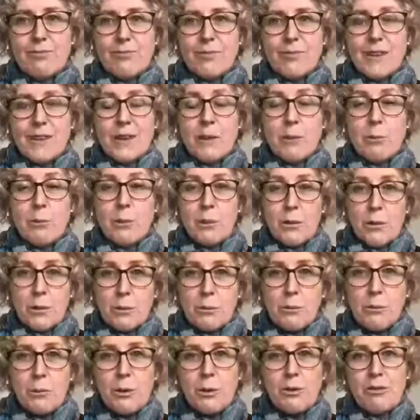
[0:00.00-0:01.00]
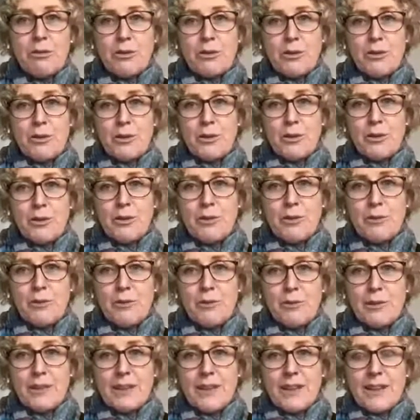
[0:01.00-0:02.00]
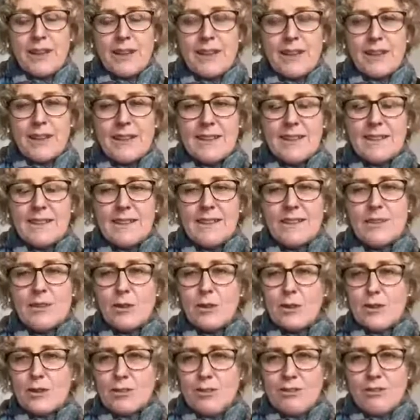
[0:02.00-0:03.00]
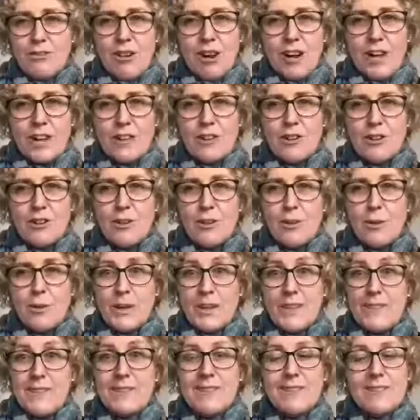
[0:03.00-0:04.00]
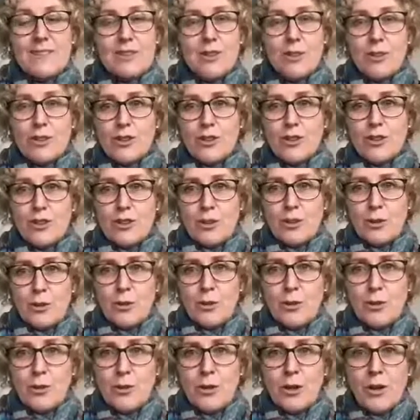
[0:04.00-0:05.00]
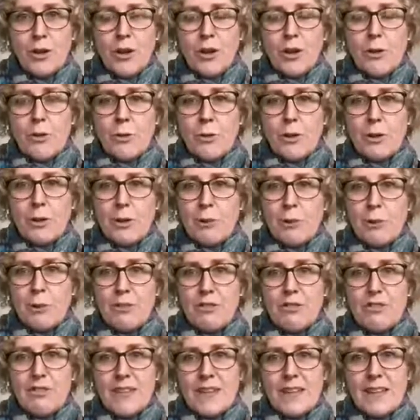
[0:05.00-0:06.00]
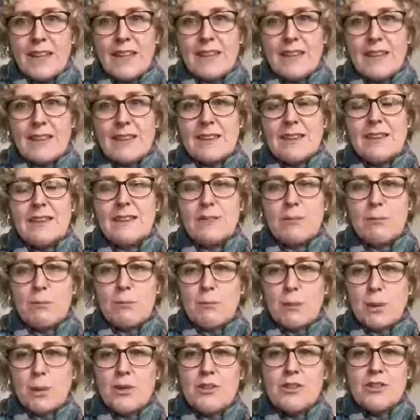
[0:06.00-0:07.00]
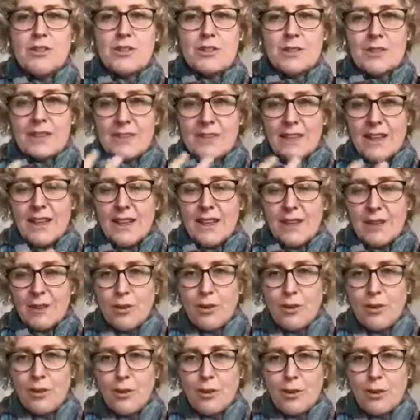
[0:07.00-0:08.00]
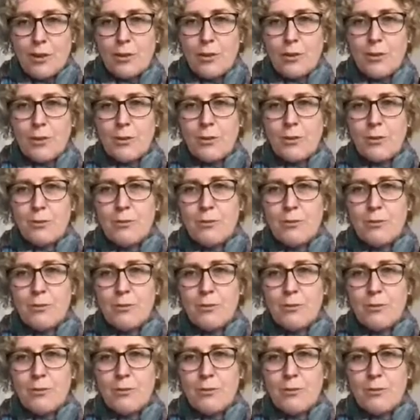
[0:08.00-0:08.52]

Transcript: It will move through. It does not define you. It is not you. What you are feeling, these emotions, they are not you.